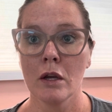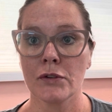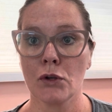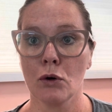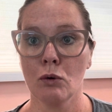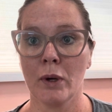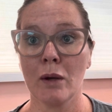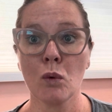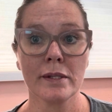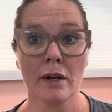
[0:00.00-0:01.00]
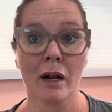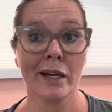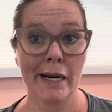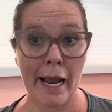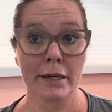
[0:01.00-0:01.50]
So he was
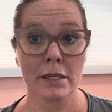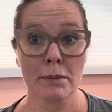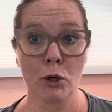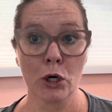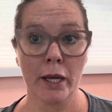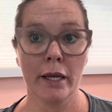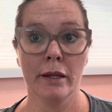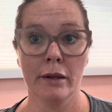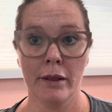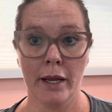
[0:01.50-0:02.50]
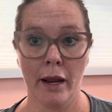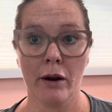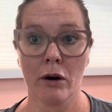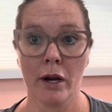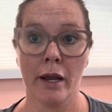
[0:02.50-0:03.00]
not an expert in the
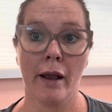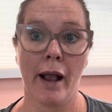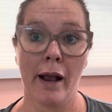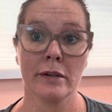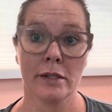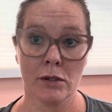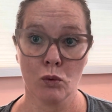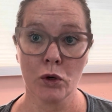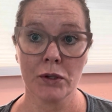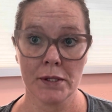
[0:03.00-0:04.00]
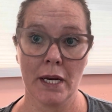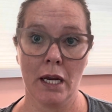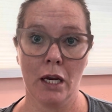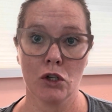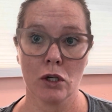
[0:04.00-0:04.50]
area as the real
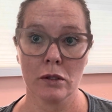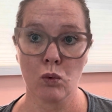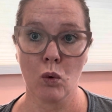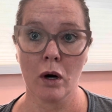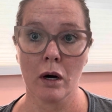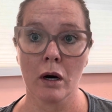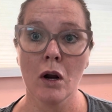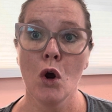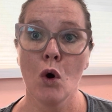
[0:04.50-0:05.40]
estate agents were.